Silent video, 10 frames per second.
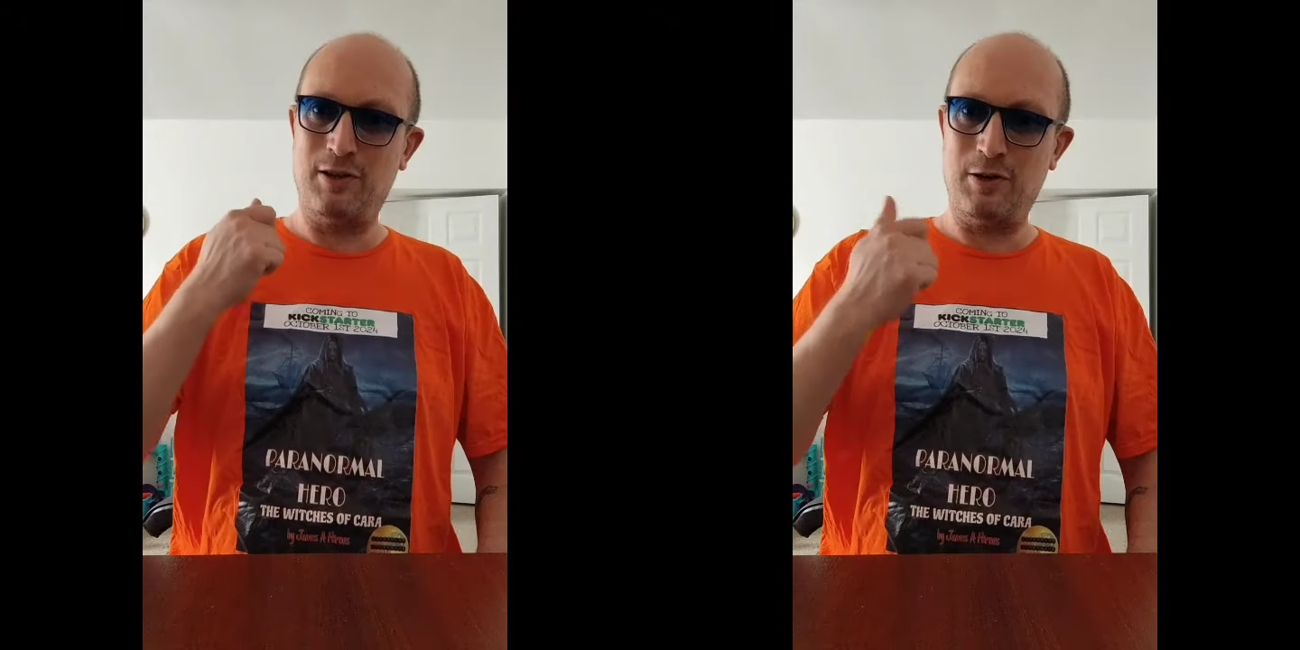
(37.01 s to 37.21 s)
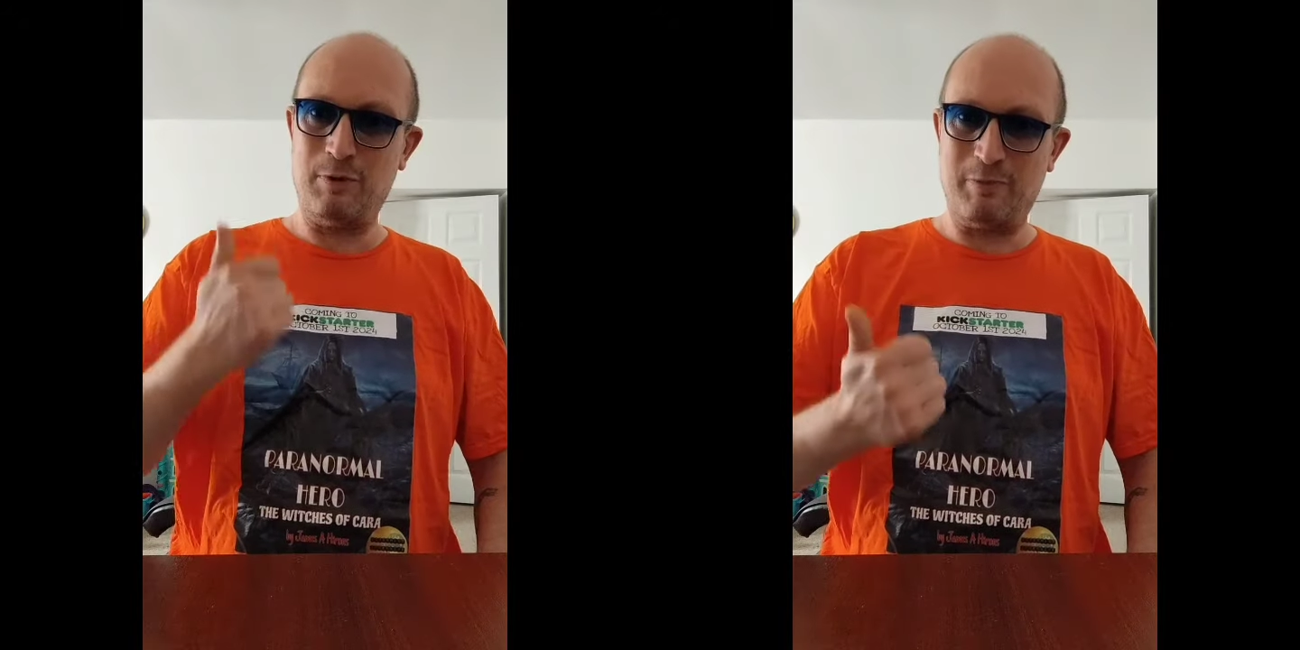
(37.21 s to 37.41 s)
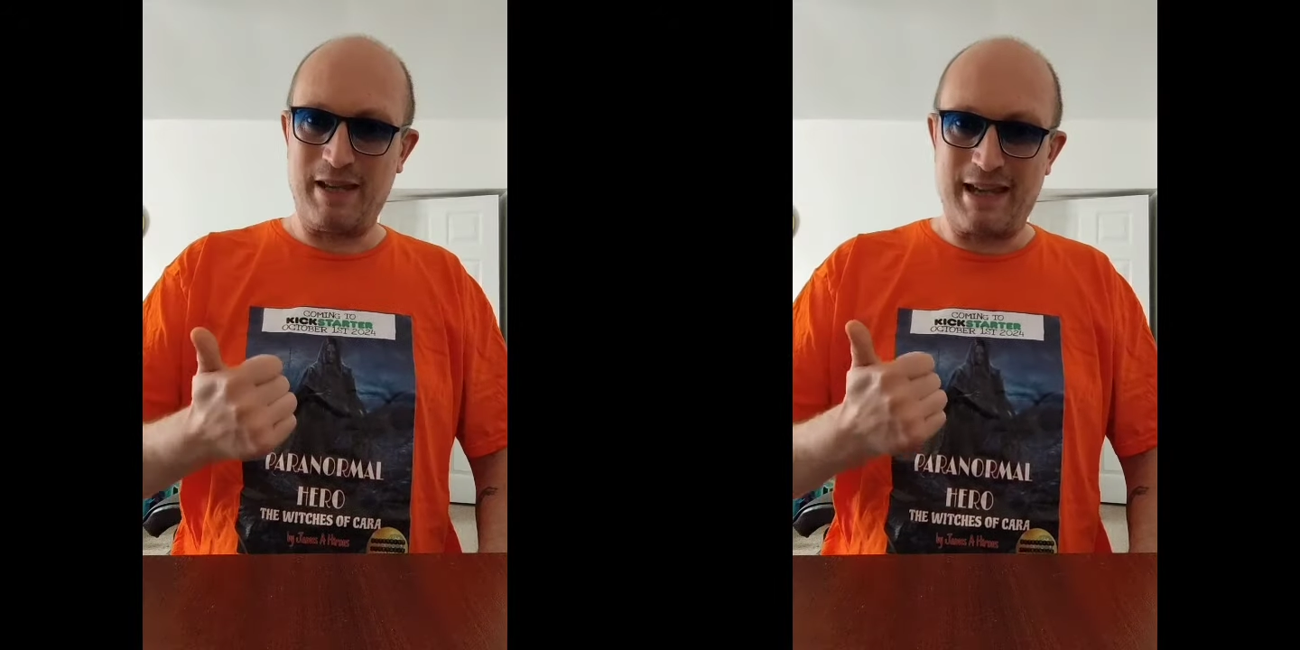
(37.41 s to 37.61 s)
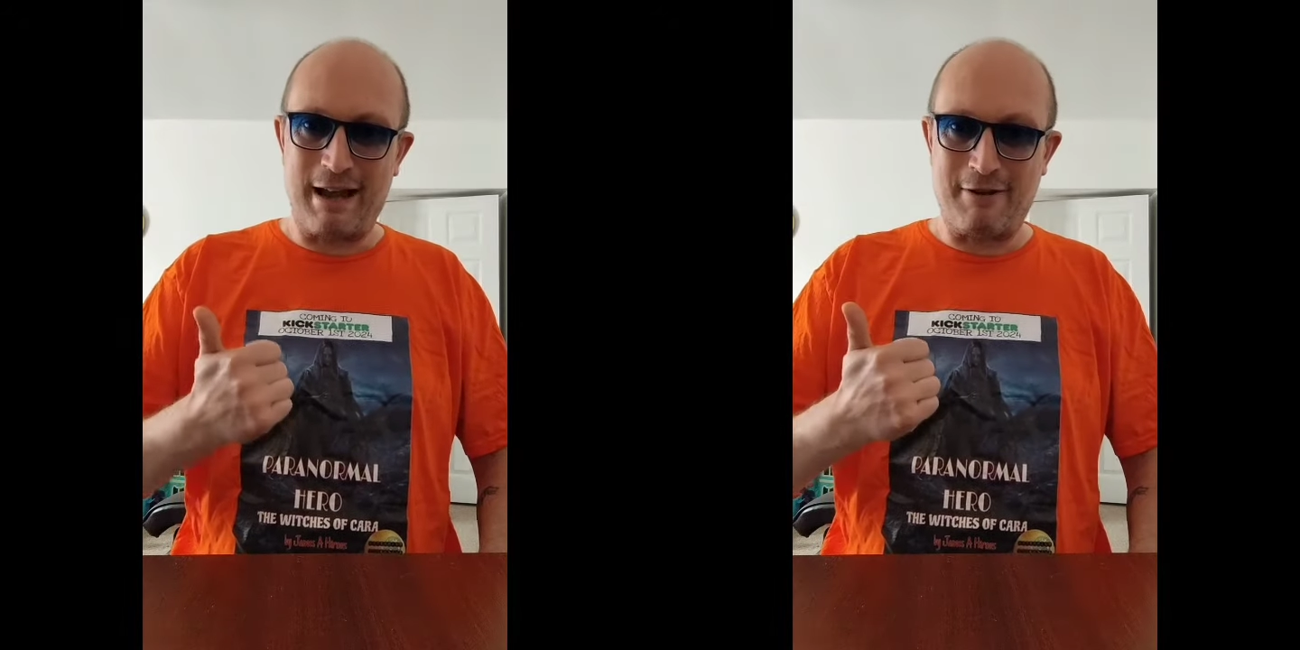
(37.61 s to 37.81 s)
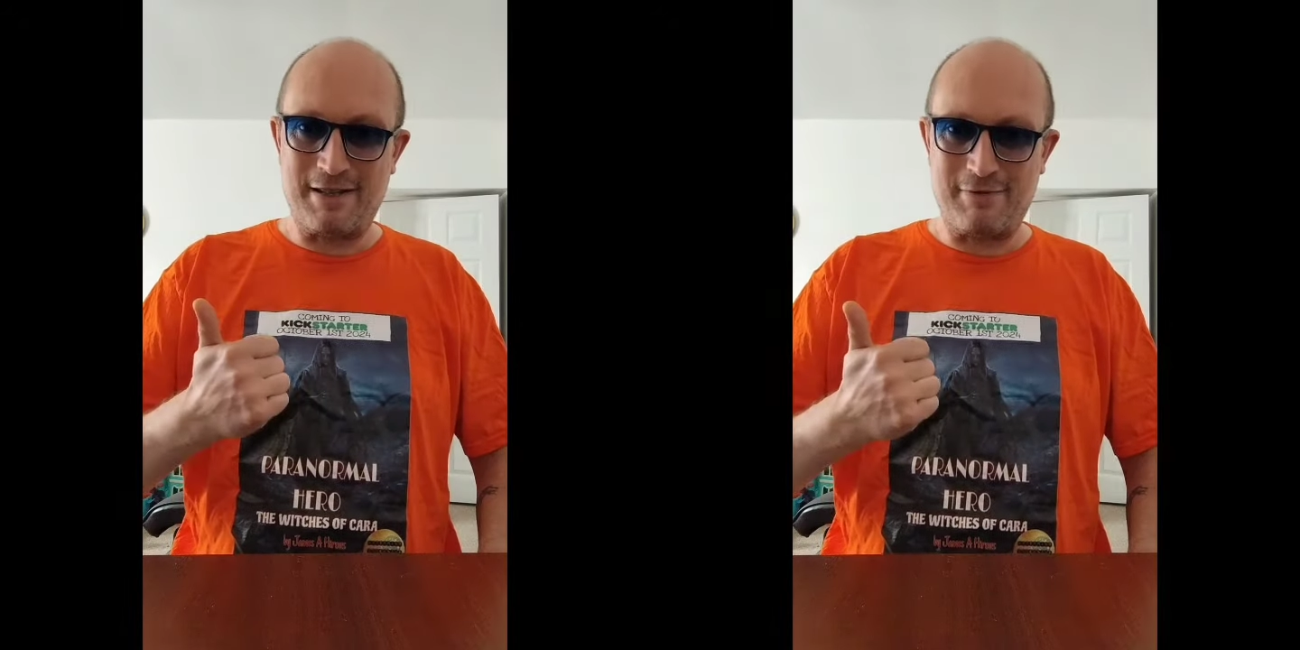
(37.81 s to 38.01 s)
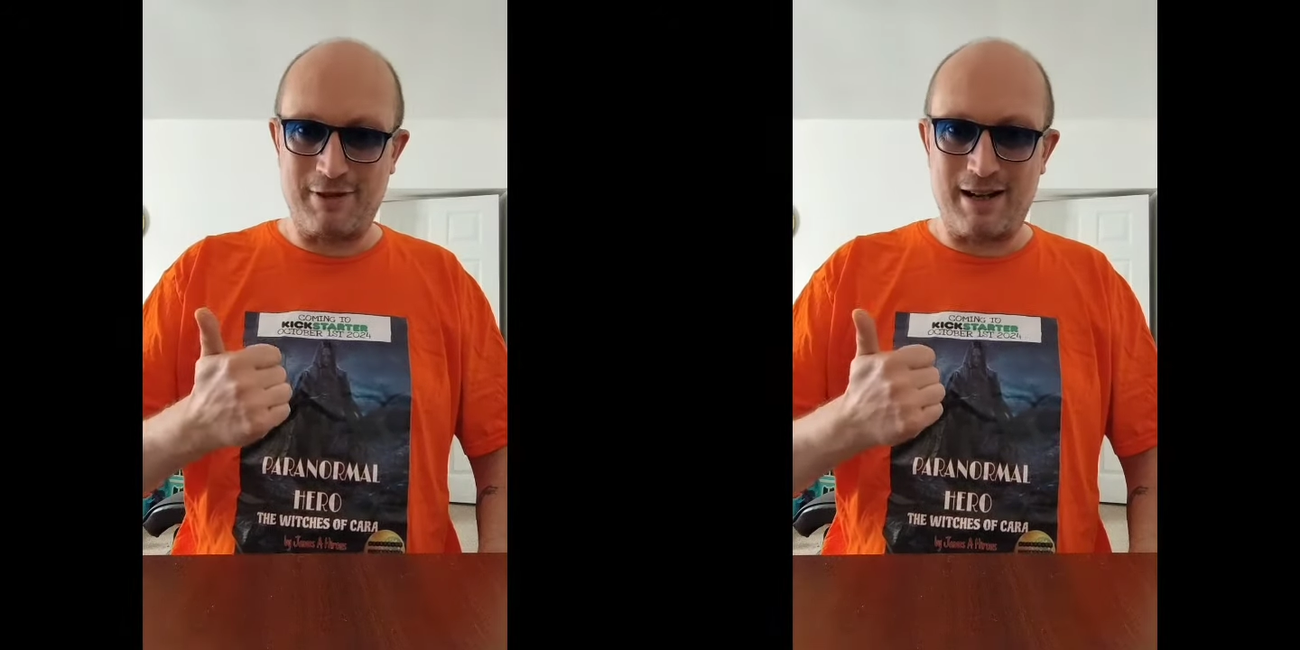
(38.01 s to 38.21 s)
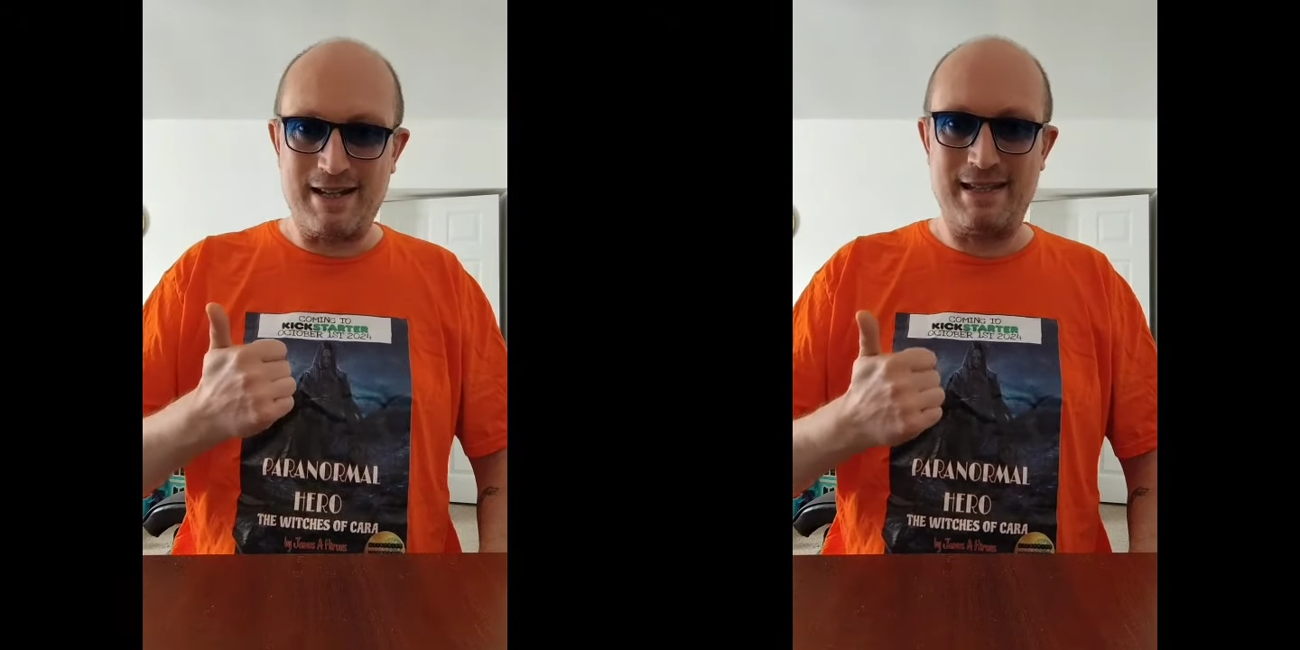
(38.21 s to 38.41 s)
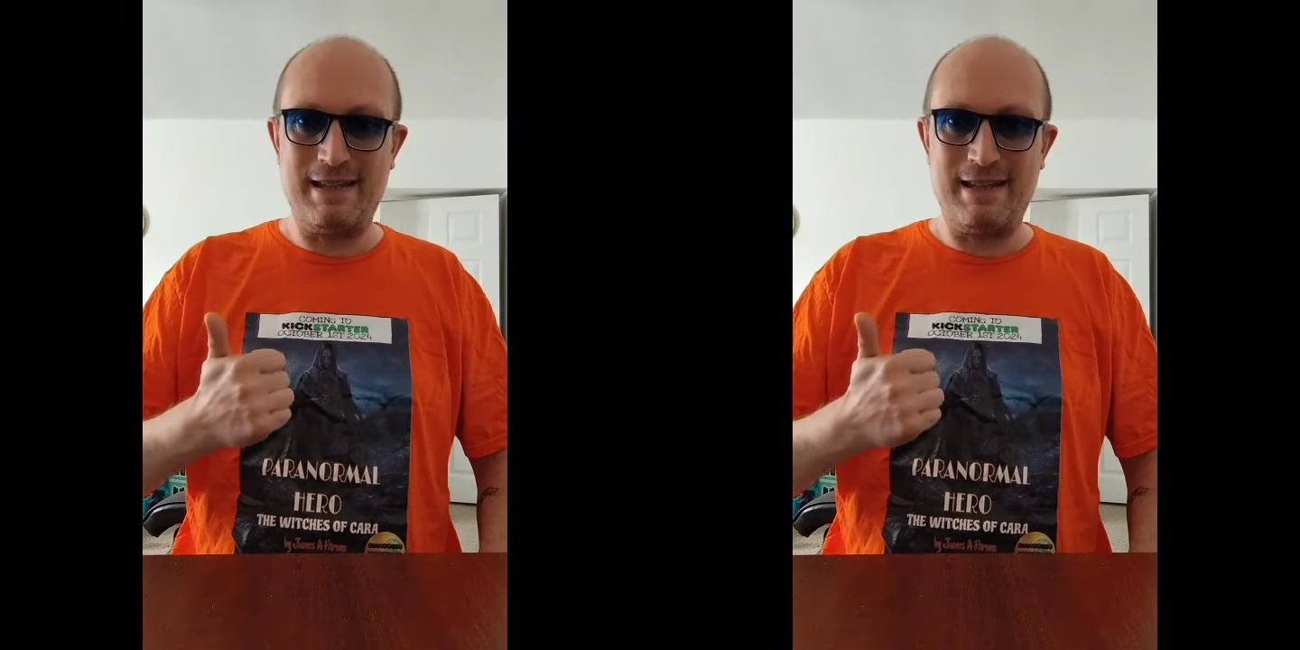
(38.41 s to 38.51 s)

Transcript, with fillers: You Will Be Characterised